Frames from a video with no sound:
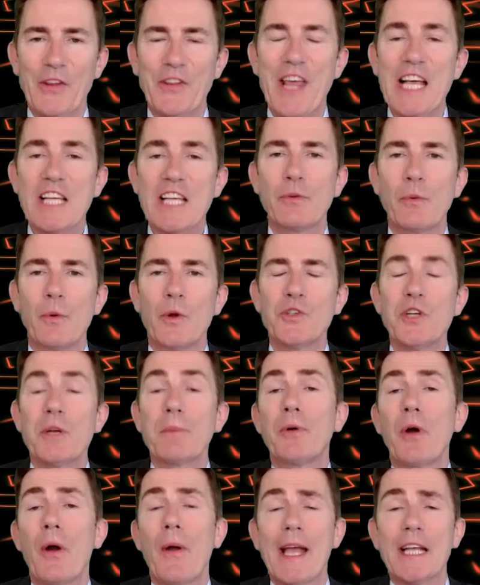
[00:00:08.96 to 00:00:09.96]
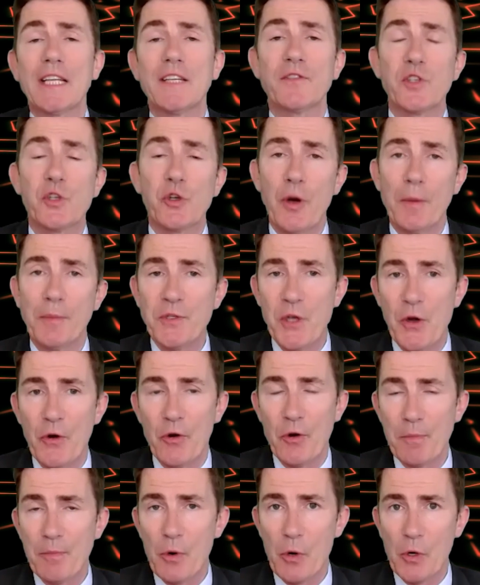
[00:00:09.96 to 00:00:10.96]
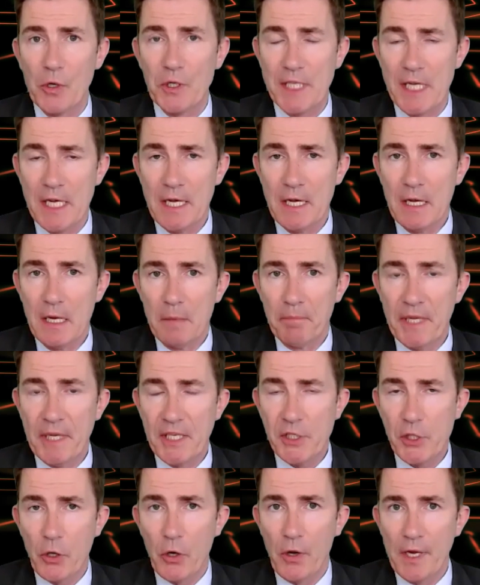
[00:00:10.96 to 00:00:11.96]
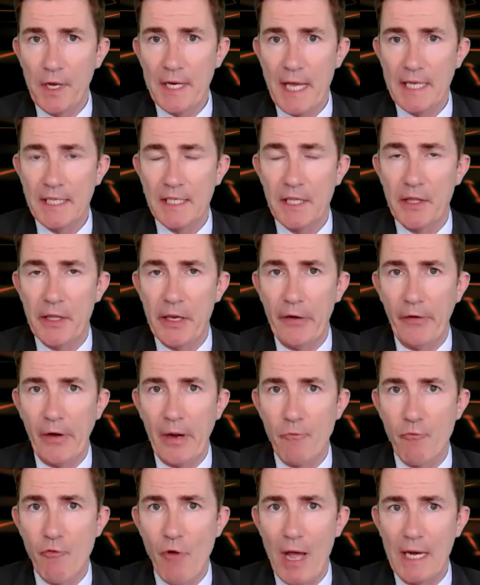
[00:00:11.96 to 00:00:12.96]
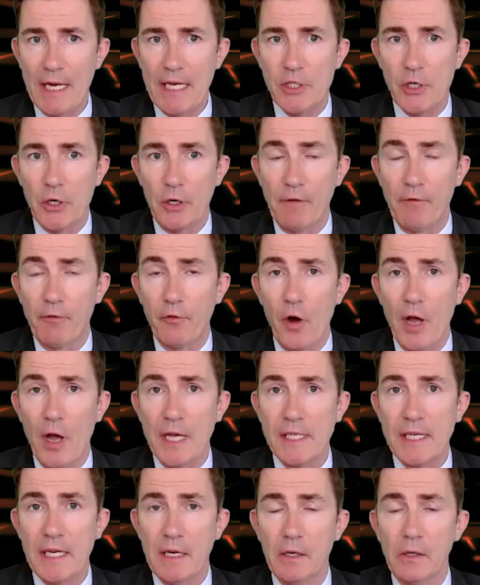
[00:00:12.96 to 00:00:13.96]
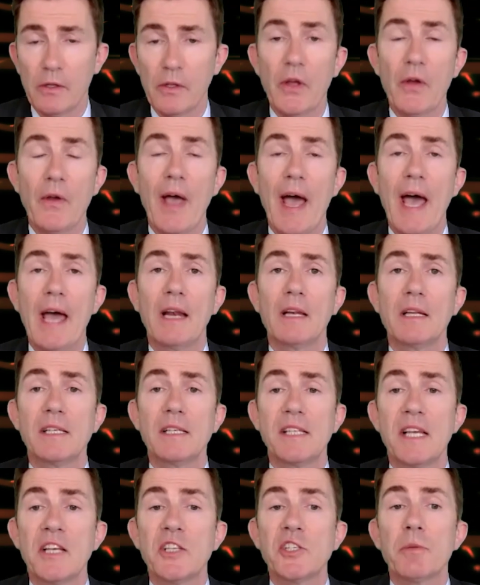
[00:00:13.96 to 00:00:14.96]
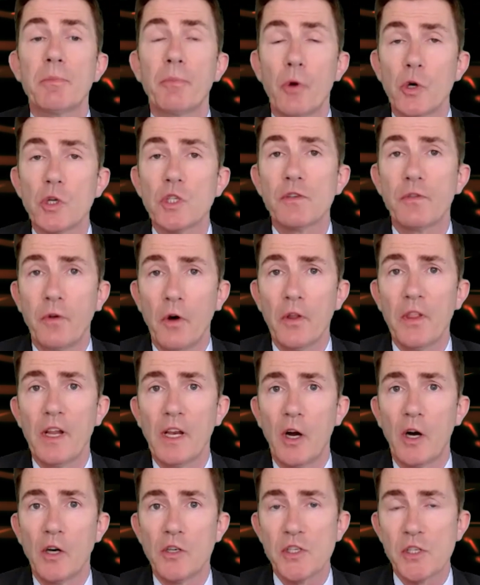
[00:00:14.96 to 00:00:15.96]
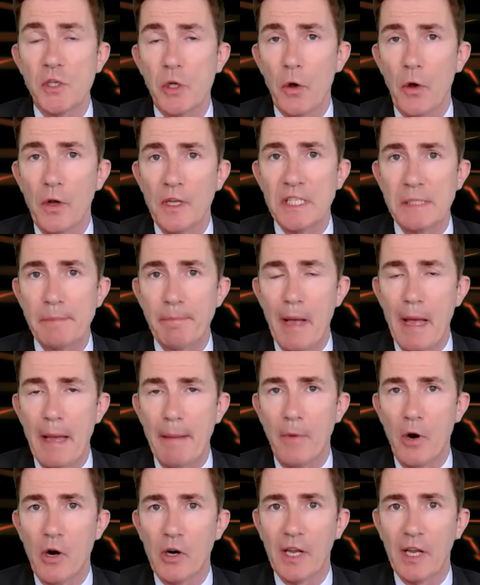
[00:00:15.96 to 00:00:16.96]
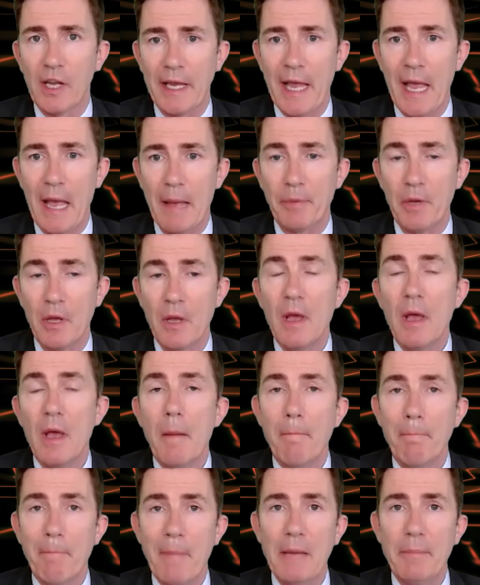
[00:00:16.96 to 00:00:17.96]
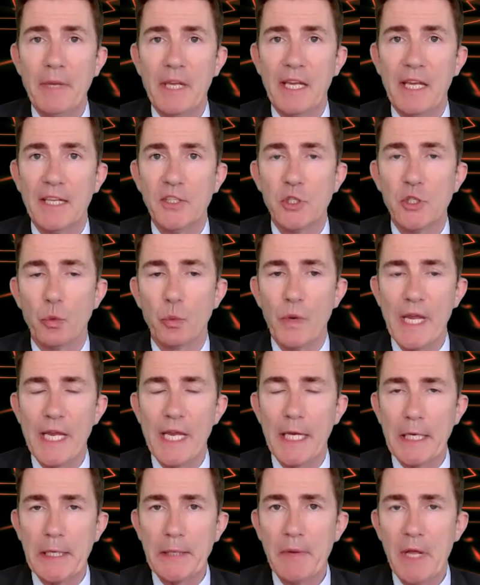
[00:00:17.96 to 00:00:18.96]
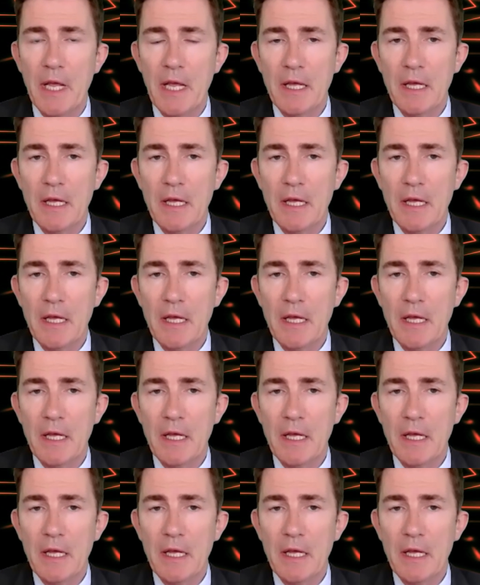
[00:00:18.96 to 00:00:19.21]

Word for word: and thanks for watching Proactive's crypto report. Bitcoin and Ethereum rallied early Friday, although analysts say support for the largest coins by market cap may begin to weaken.